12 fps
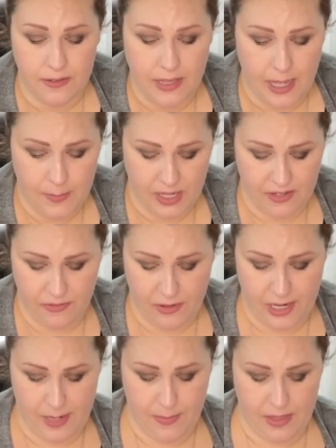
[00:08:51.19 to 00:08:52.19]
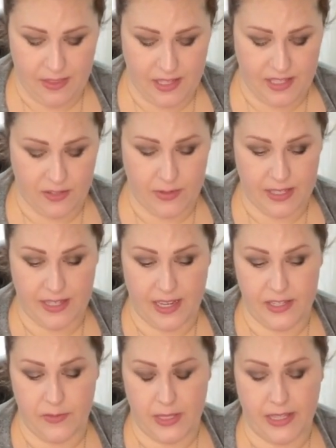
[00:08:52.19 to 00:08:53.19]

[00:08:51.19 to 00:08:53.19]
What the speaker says: I'm gonna frame these 3 sides with